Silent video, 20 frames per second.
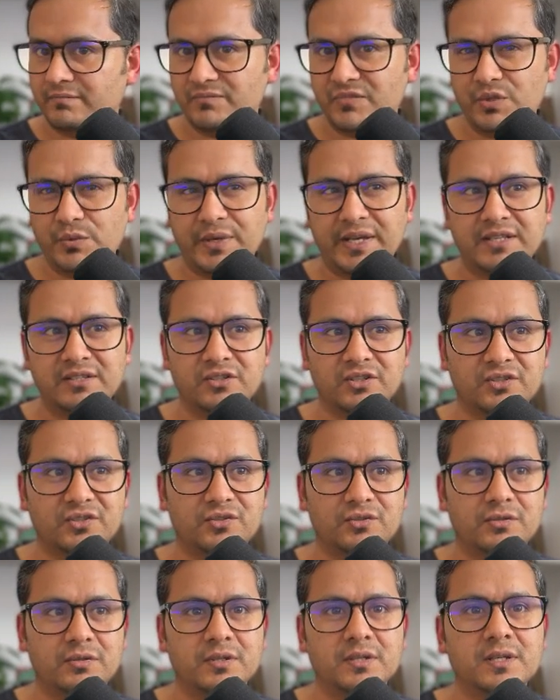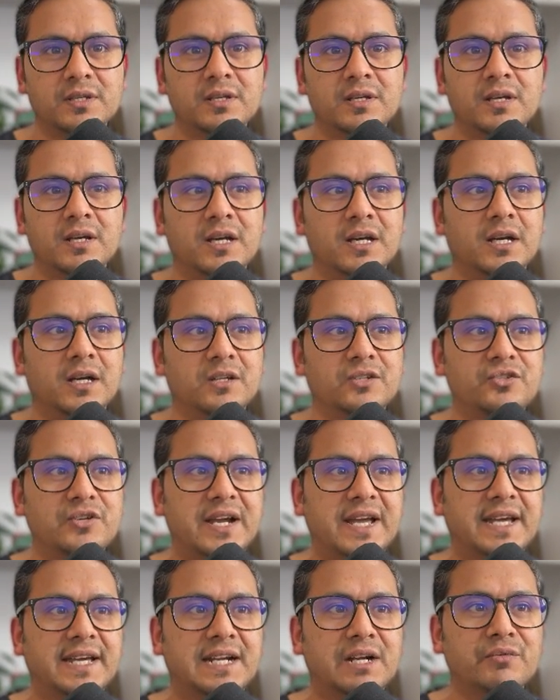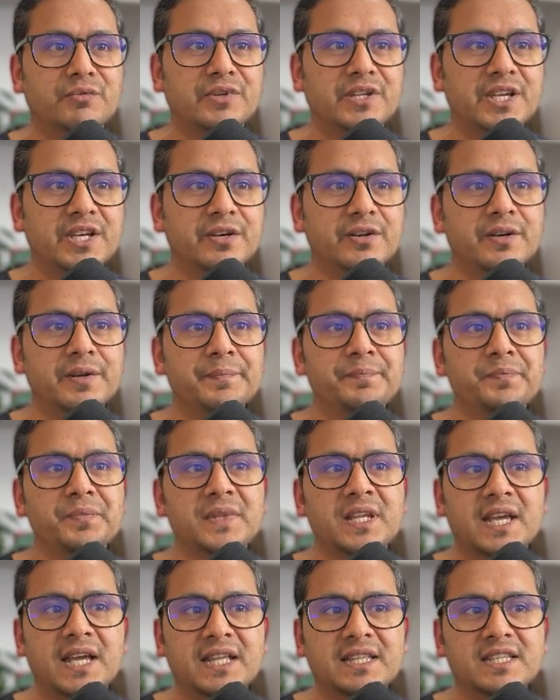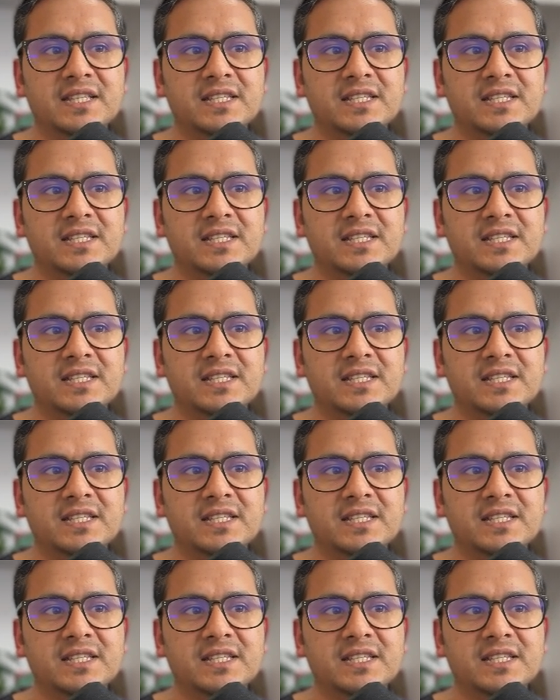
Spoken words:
you can just try around here, and